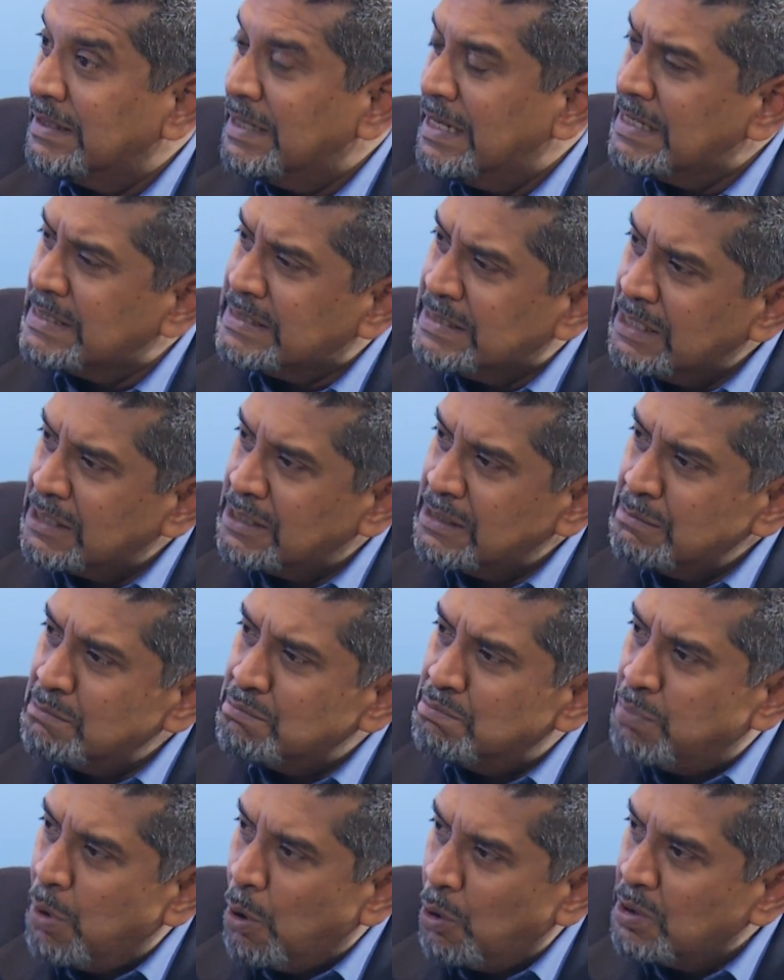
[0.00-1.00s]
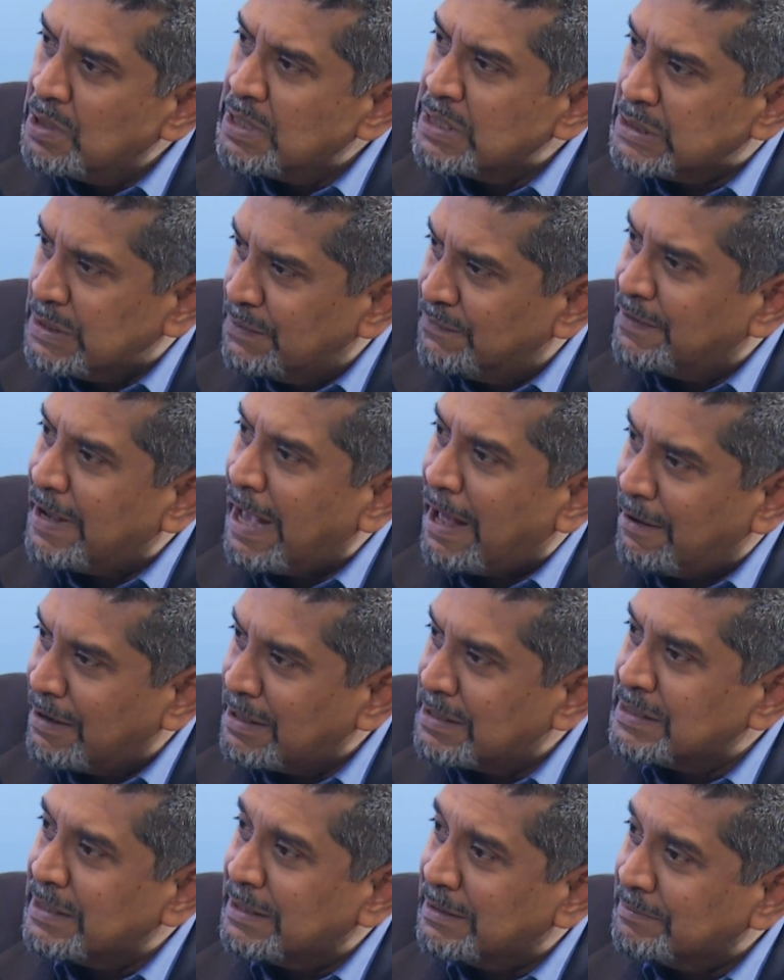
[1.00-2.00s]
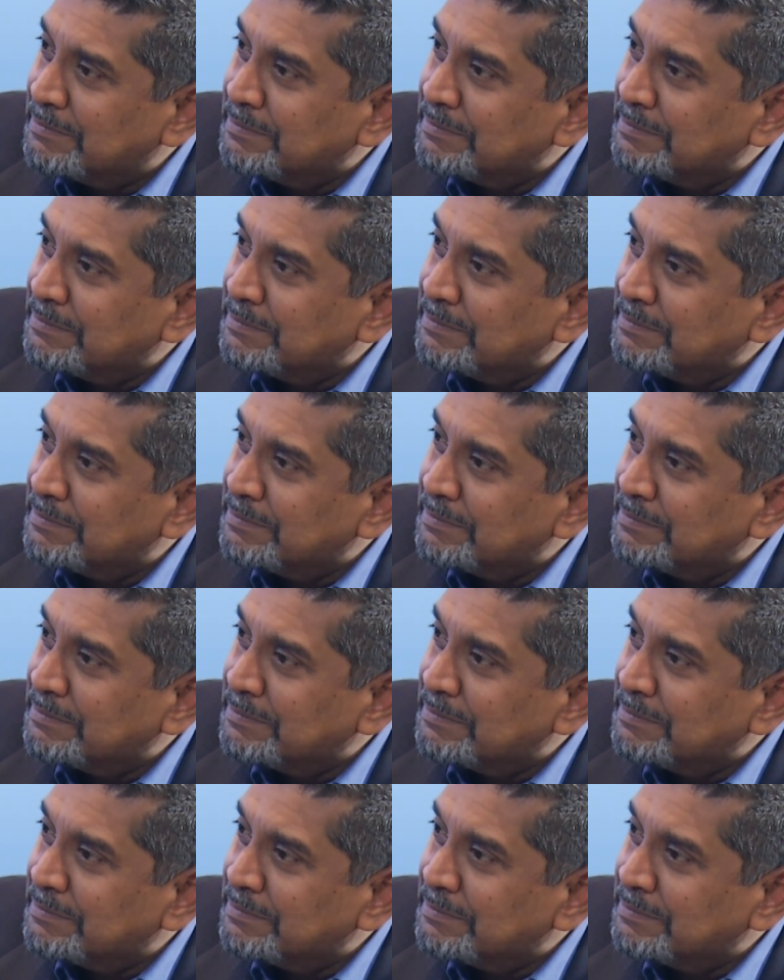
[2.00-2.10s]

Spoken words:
A certain boldness of character.